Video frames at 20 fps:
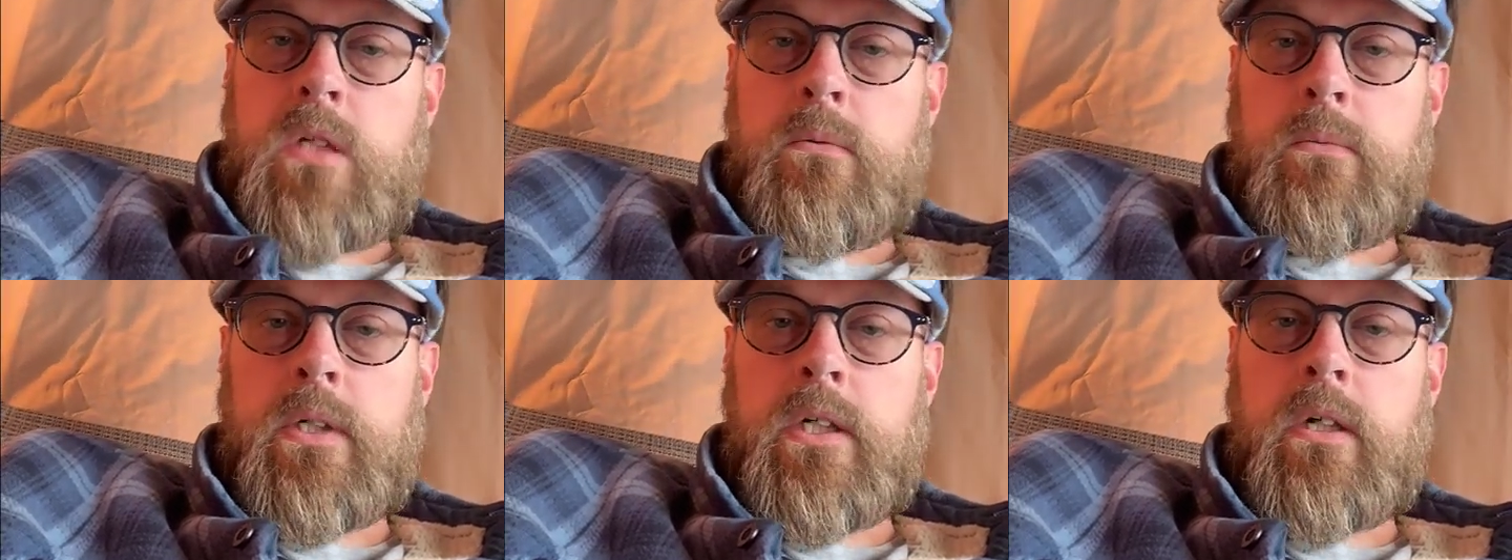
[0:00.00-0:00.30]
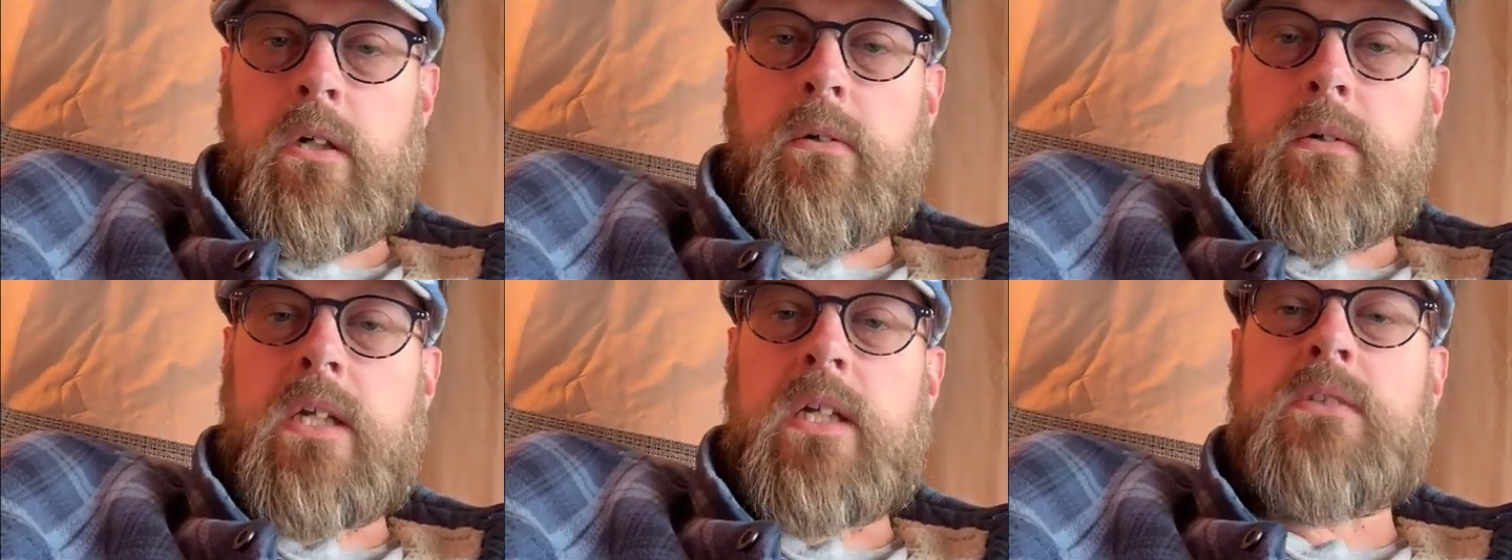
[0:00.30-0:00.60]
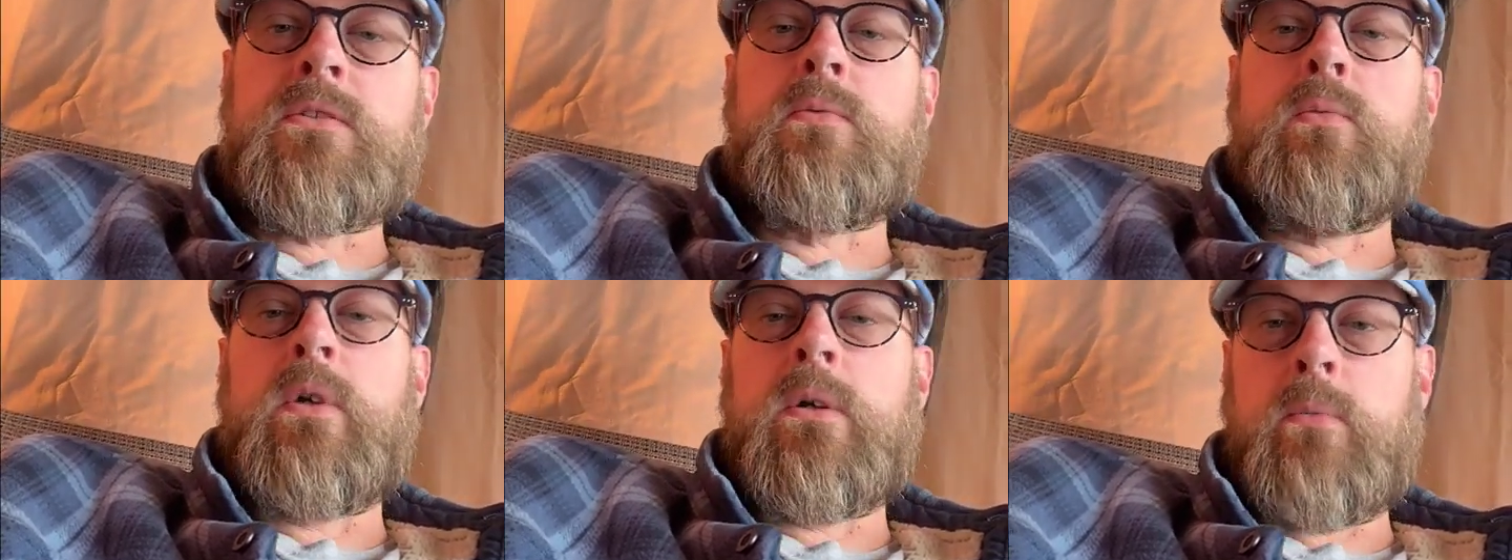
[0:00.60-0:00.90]
well,
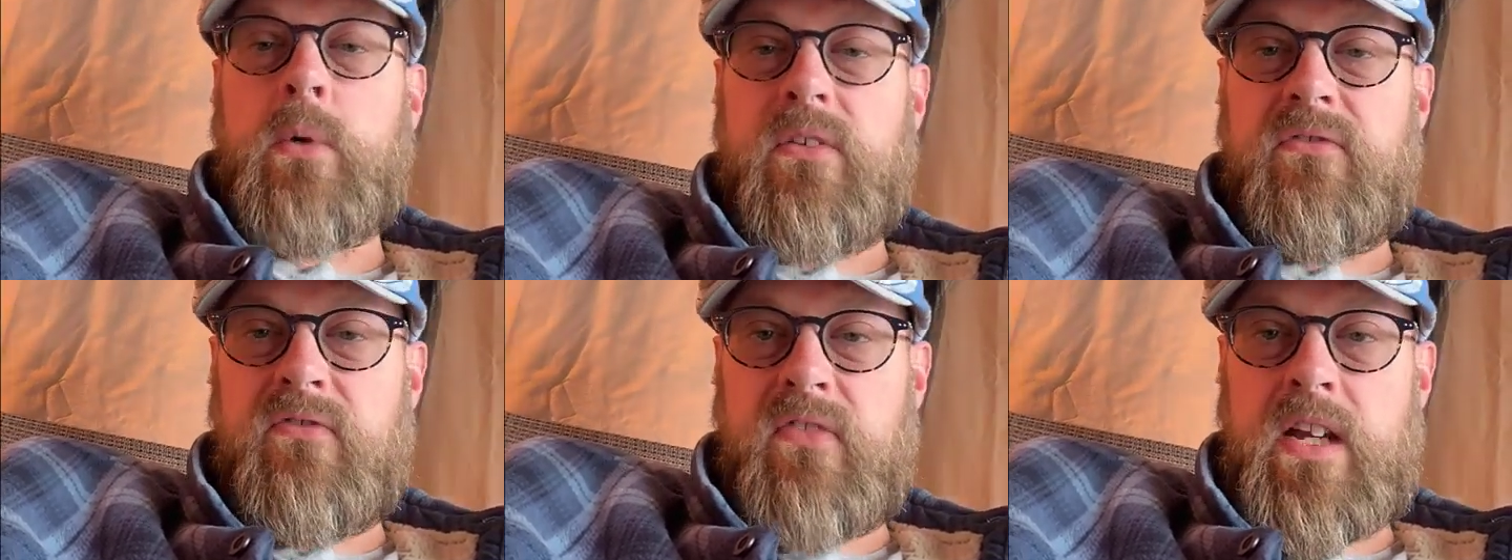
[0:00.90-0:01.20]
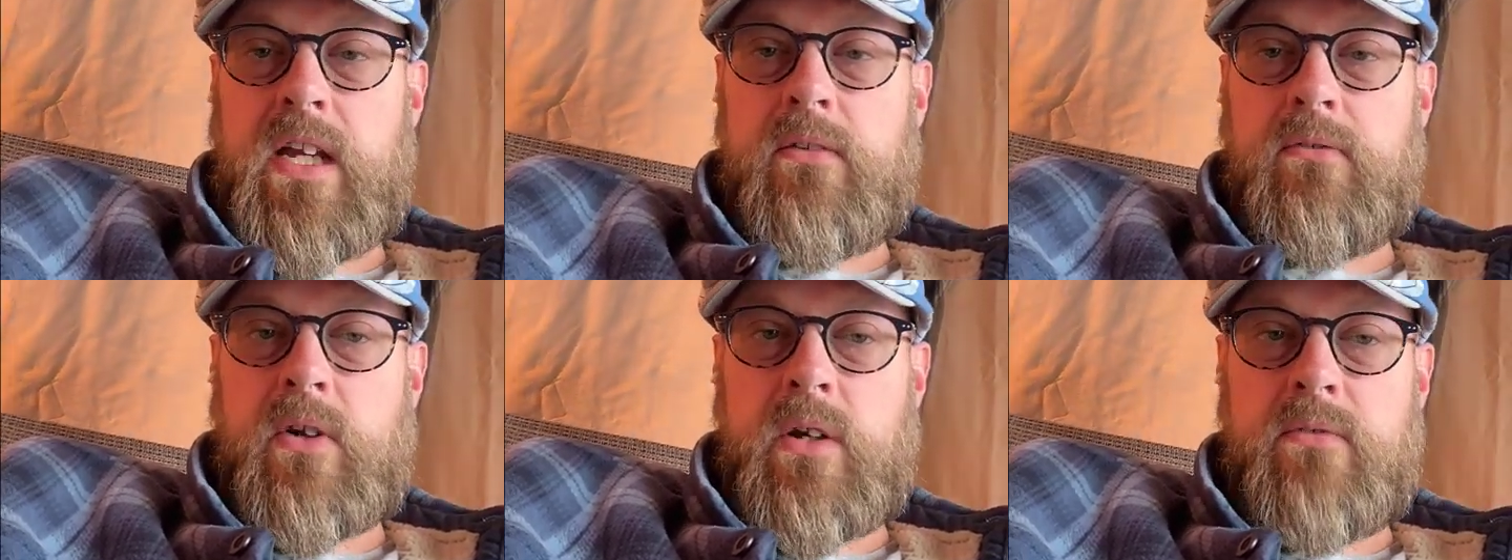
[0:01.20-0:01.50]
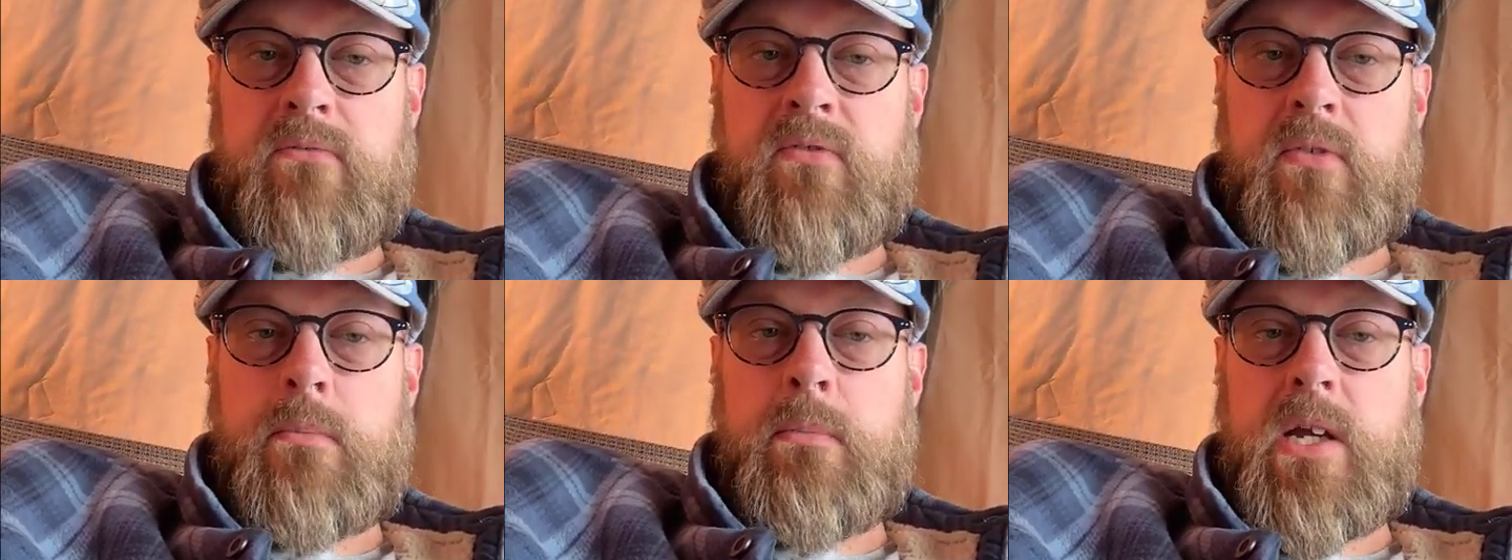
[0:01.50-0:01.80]
it's when we favor
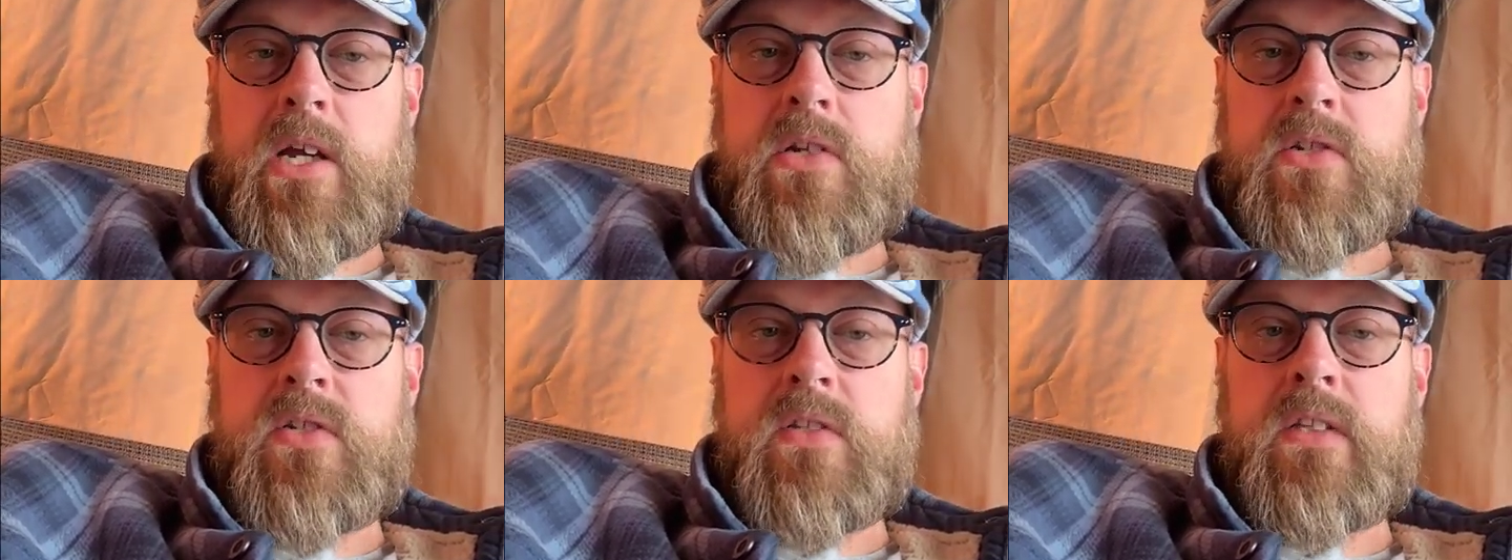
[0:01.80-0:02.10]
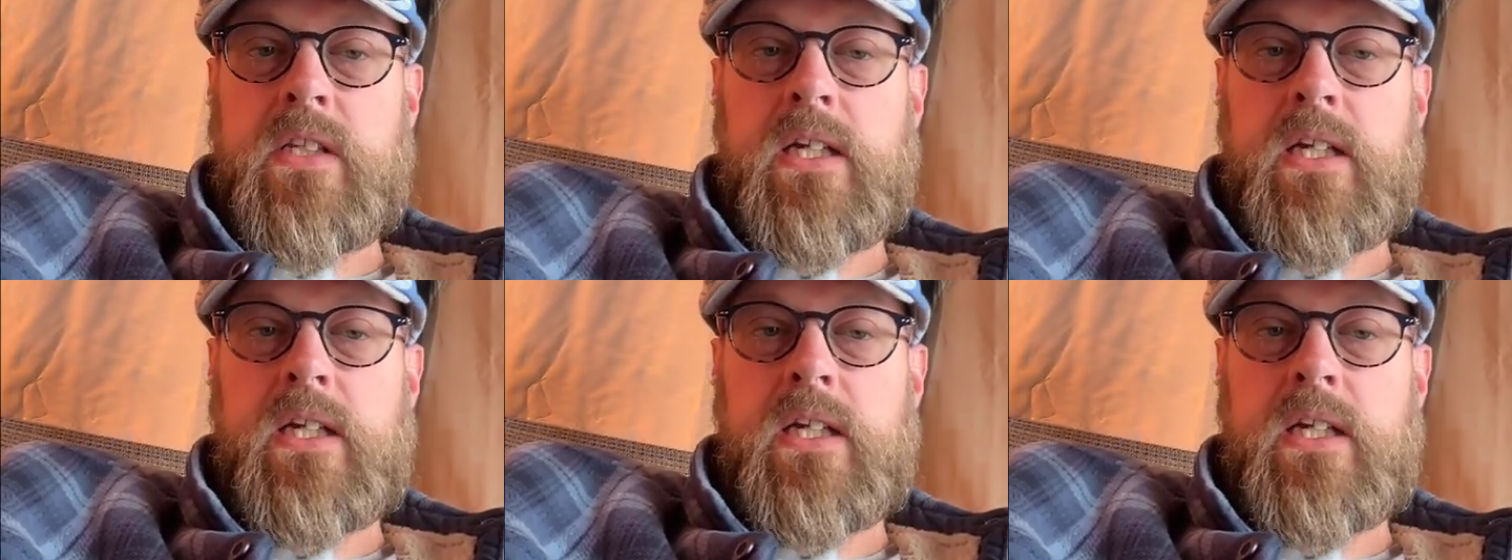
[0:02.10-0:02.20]
information